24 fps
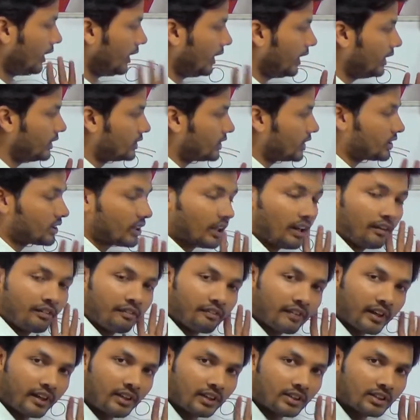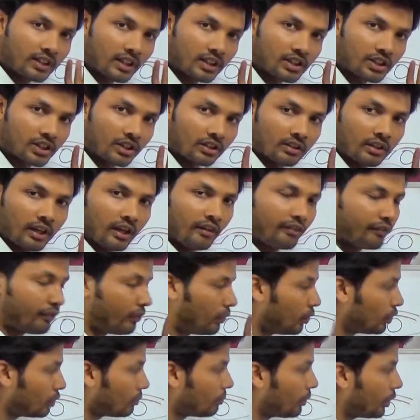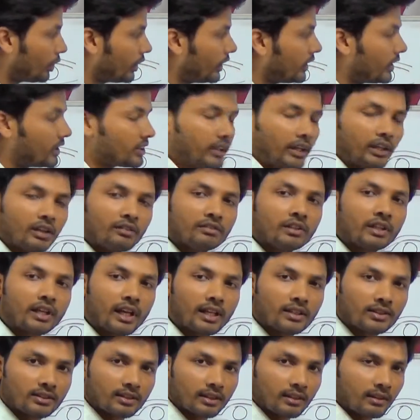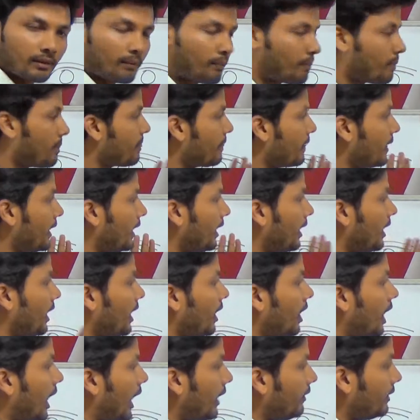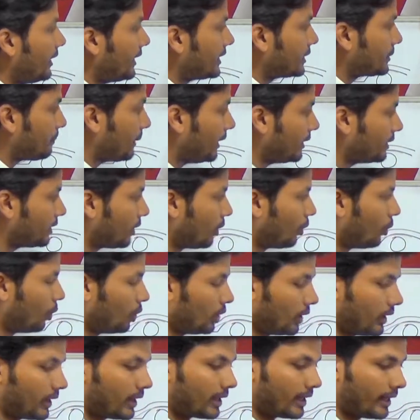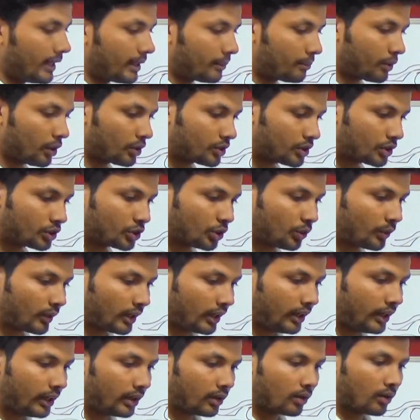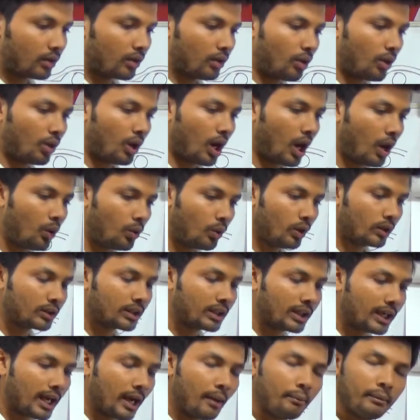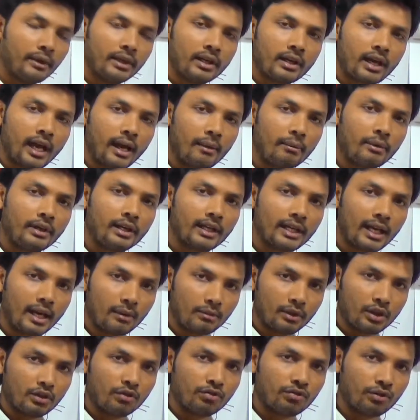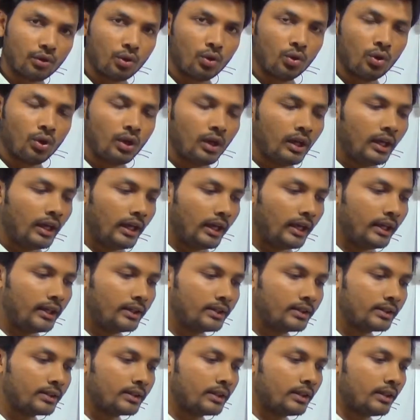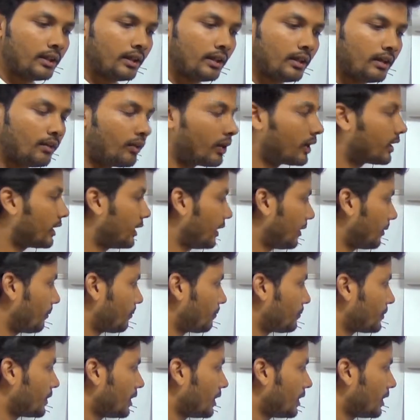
just a front section, a 4-body design of the nozzle. I'll explain the whole clear process over here, how the hybrid laminar flow is working.